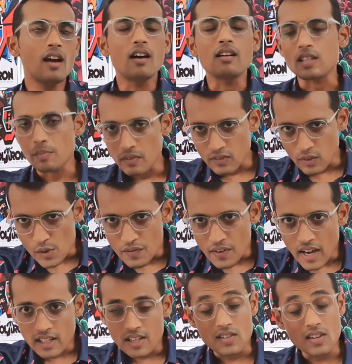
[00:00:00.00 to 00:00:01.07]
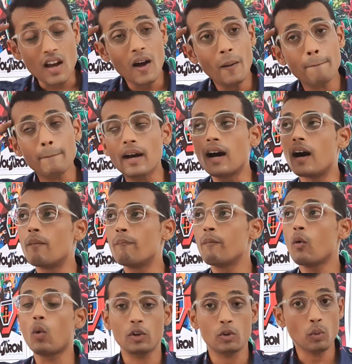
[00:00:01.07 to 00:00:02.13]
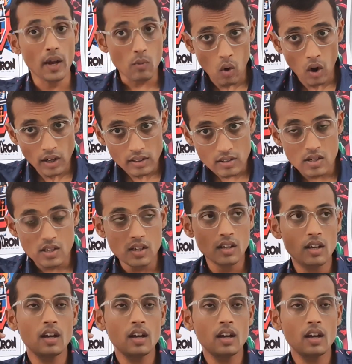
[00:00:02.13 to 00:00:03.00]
Some of those factors are, what do I want?